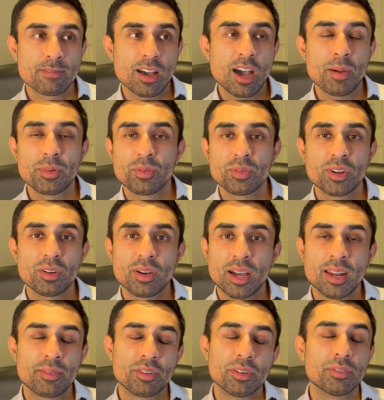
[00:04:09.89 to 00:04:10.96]
I'll be real, I
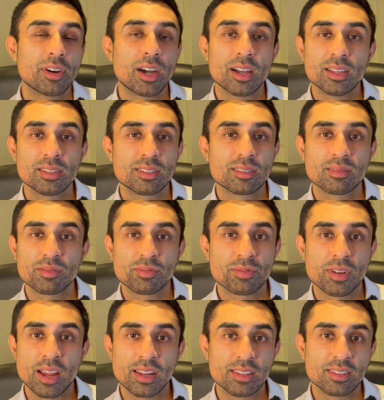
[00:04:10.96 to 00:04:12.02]
never revised for
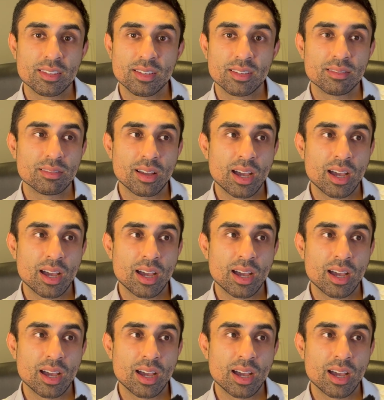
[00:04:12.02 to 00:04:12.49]
anything.